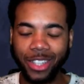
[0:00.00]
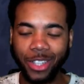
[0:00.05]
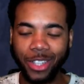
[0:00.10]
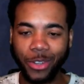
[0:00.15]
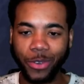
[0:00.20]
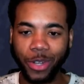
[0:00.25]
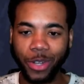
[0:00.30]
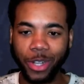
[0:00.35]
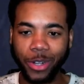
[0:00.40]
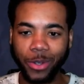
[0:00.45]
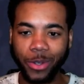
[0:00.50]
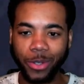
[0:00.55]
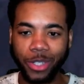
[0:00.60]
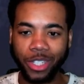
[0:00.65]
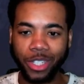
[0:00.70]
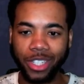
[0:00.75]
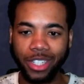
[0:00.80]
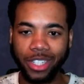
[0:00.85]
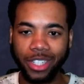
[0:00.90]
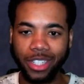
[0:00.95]
the great
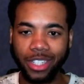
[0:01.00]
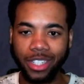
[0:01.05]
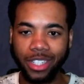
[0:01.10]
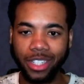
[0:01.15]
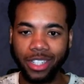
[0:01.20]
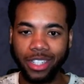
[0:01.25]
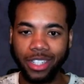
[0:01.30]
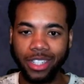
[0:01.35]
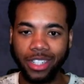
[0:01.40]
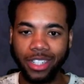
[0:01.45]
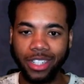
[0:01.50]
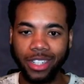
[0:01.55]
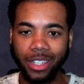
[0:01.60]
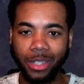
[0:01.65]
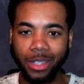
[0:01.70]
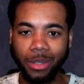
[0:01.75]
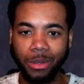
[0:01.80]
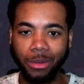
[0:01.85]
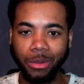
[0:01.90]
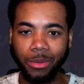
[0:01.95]
ocean. study the
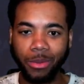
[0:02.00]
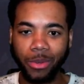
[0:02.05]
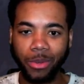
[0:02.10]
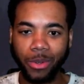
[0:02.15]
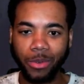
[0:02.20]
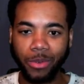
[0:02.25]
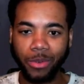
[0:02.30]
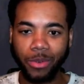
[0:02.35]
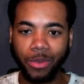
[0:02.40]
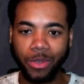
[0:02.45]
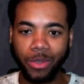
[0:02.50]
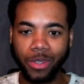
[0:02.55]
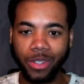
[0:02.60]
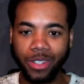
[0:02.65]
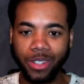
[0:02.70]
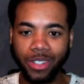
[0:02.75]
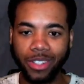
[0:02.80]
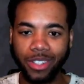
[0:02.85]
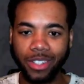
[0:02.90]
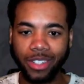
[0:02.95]
lay of the
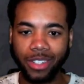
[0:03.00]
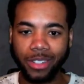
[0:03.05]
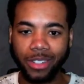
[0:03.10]
land.